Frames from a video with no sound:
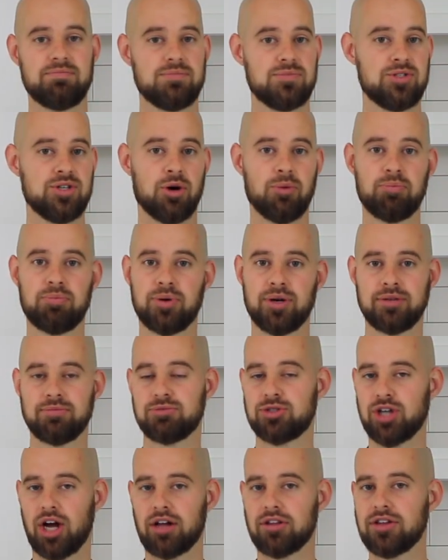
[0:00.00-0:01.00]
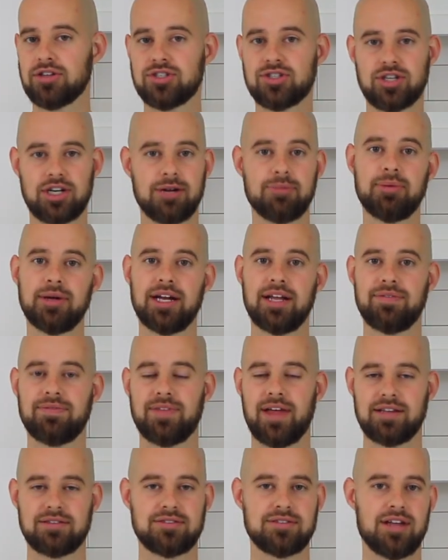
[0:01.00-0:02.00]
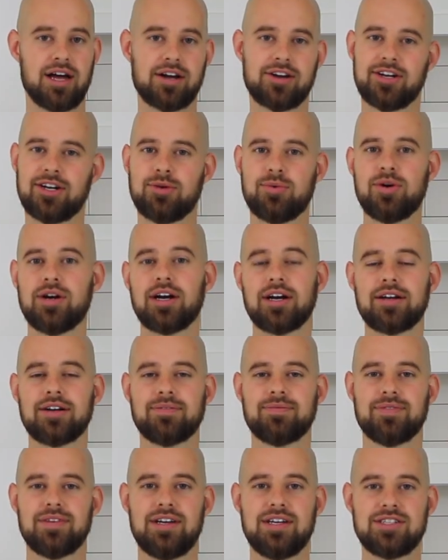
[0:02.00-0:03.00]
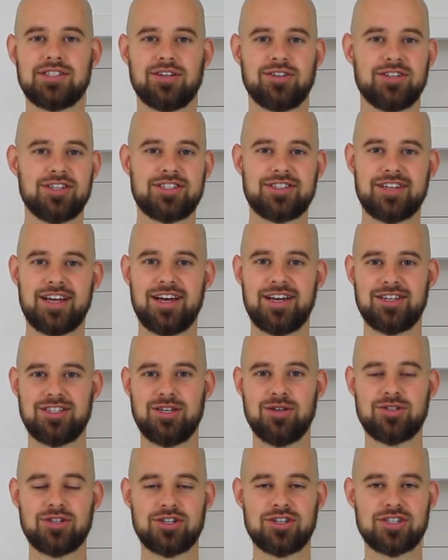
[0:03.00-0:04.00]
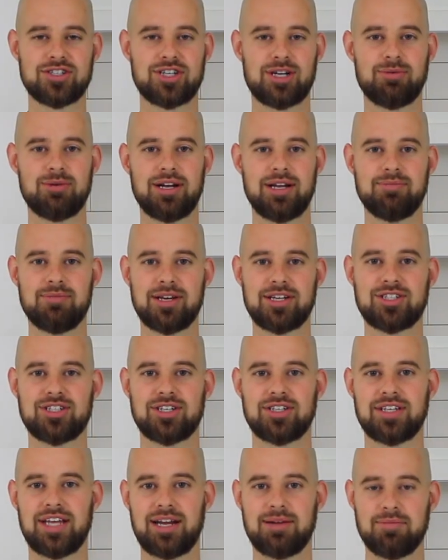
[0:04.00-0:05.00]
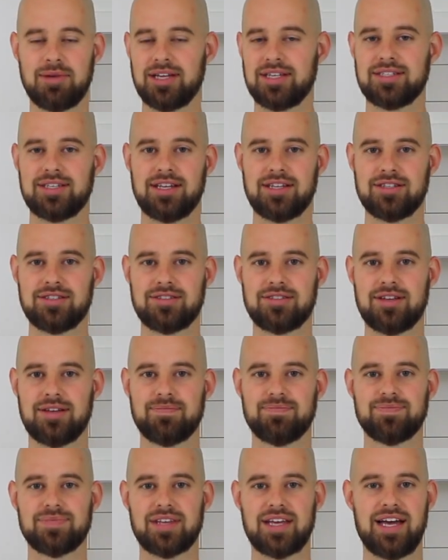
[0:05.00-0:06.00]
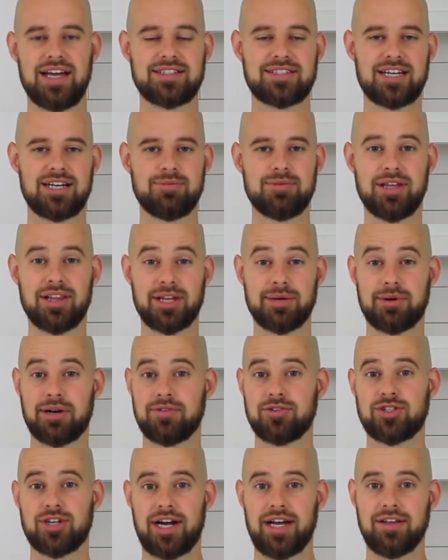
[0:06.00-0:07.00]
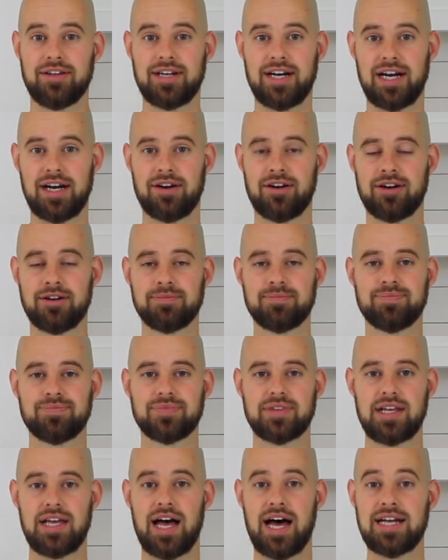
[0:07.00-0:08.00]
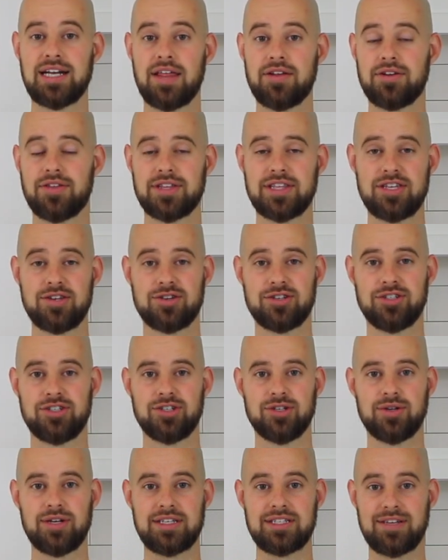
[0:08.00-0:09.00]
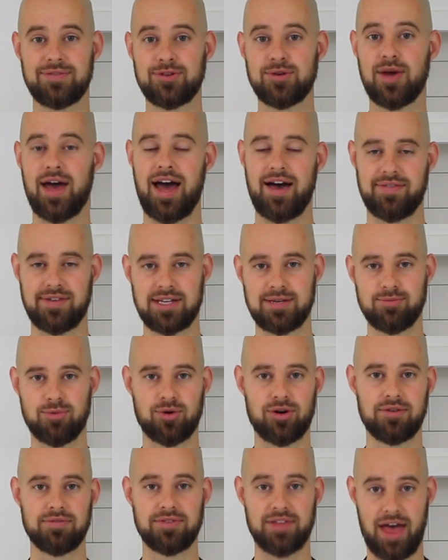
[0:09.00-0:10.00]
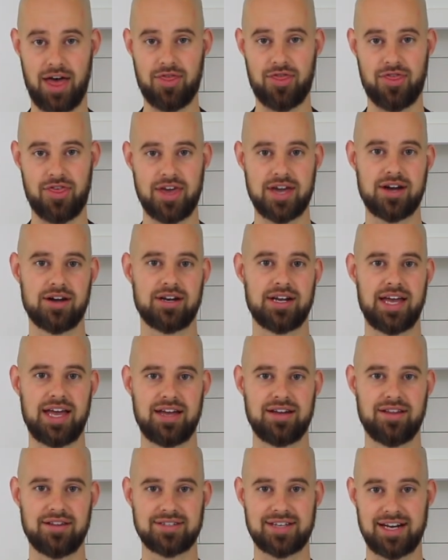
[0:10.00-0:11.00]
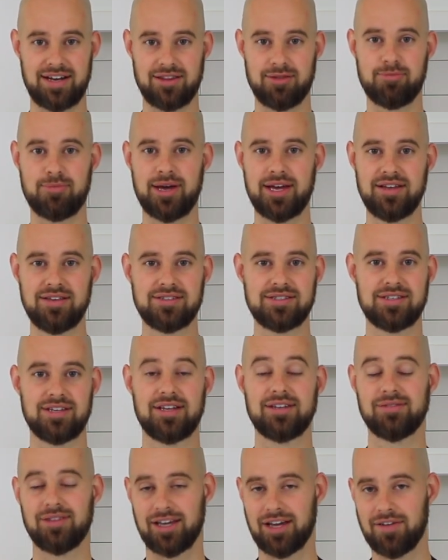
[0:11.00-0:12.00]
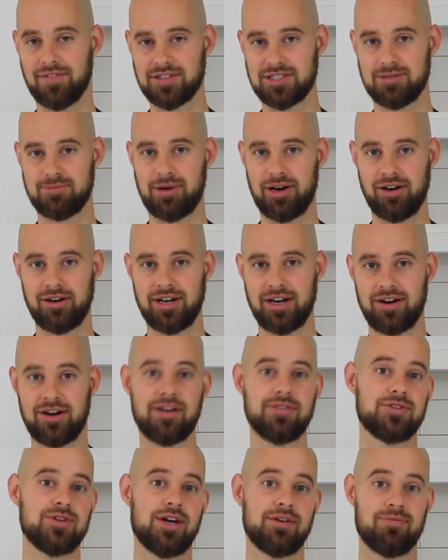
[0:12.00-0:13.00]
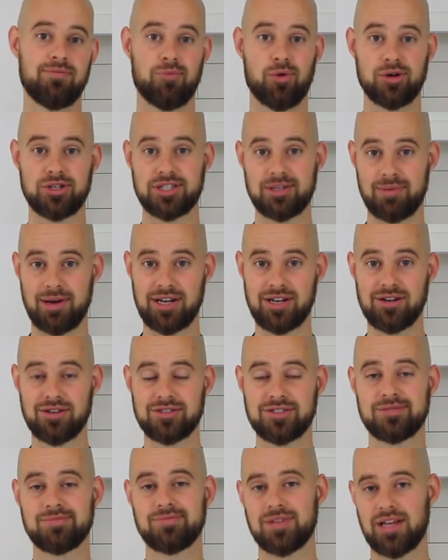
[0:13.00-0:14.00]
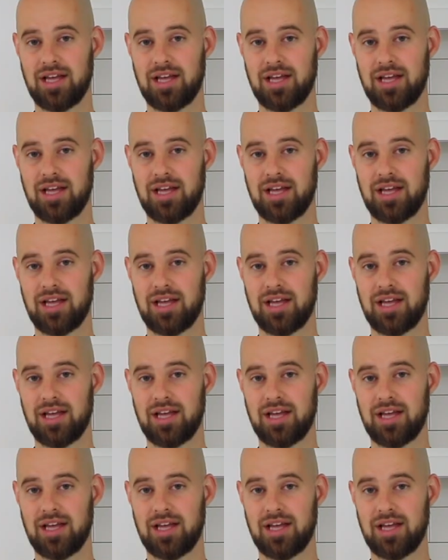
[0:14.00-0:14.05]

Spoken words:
don't put chocolate syrup in it. That's not going to work. So just use your discernment and make sure that it makes sense. It's going to be a little bit of trial and error. Another thing that you can do is if you have any more of that thing on hand that's kind of the base, like if it's a marinara, if you have more tomatoes,